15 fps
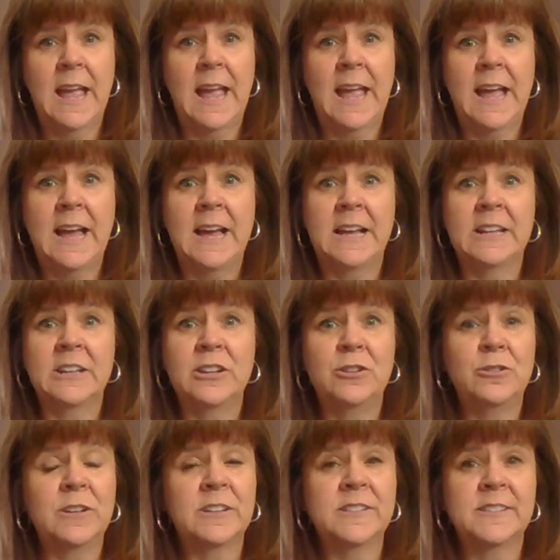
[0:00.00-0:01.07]
And
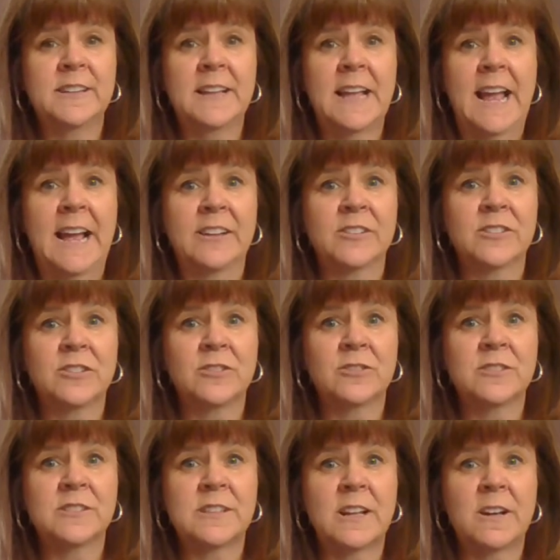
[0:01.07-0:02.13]
you can ask
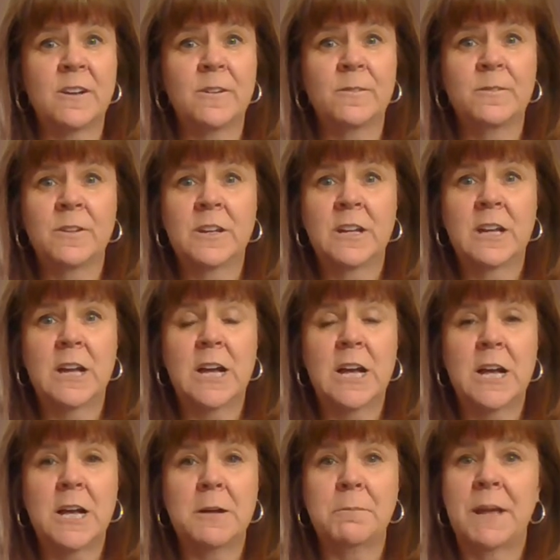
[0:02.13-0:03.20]
yourself,
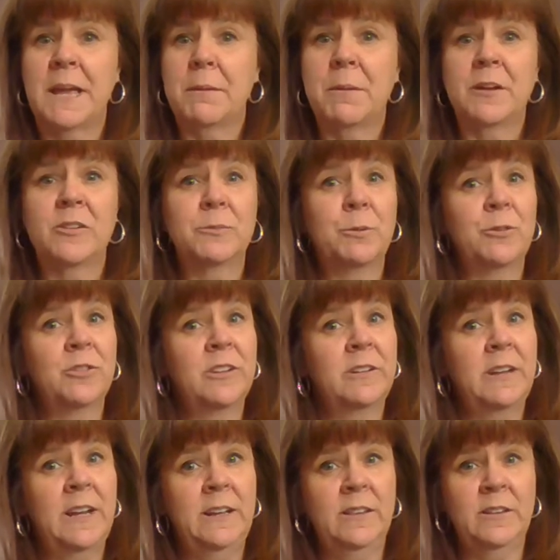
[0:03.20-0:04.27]
um, am I supposed to
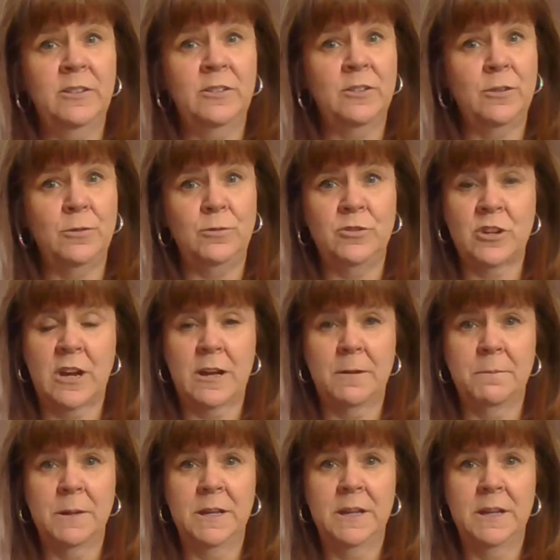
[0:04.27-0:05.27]
take this new job?